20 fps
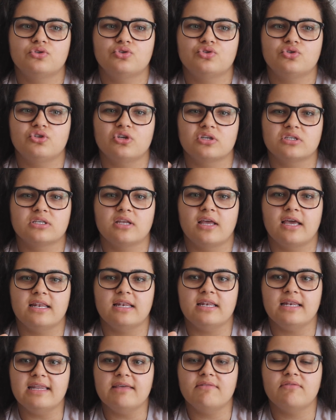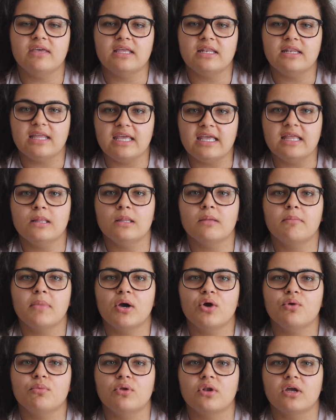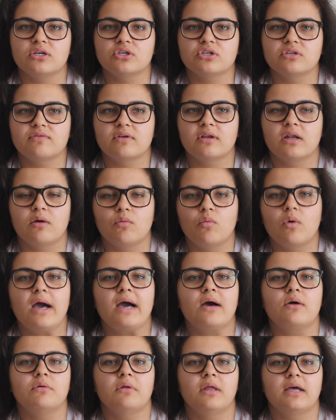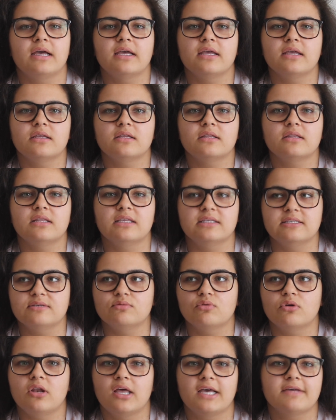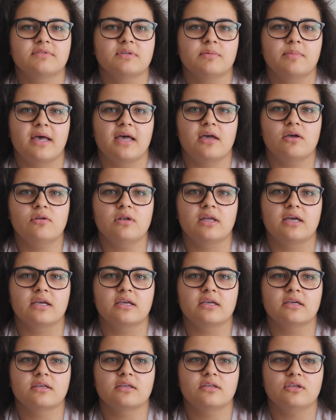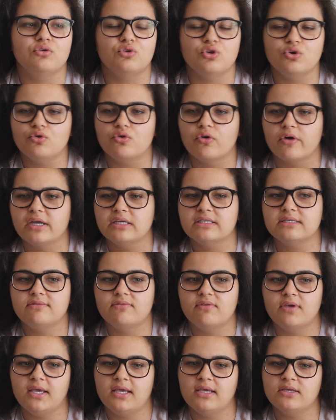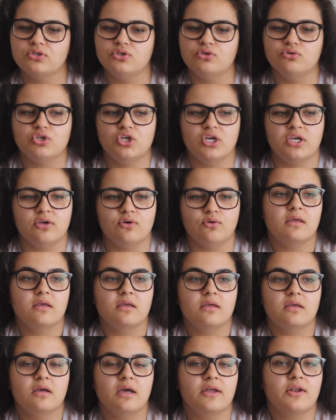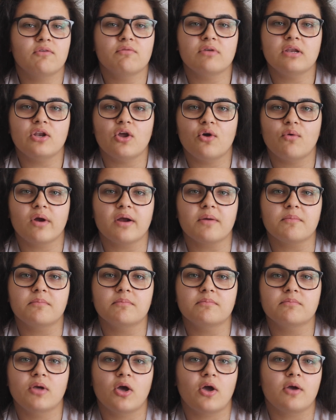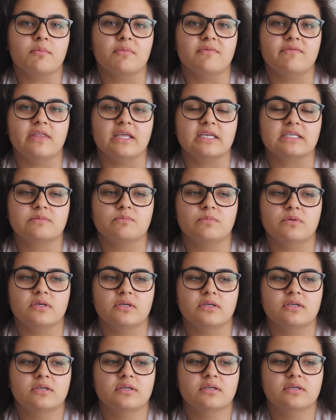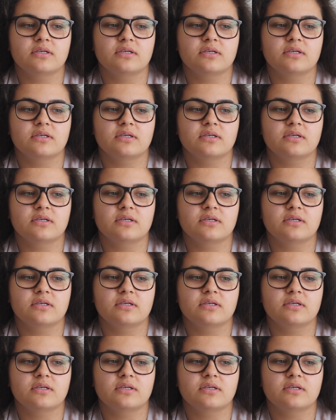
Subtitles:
just like living in the moment, I just feel like, wow, like this is what life's about. Like you do crazy things, you chill. I don't really know where I'm going with this, but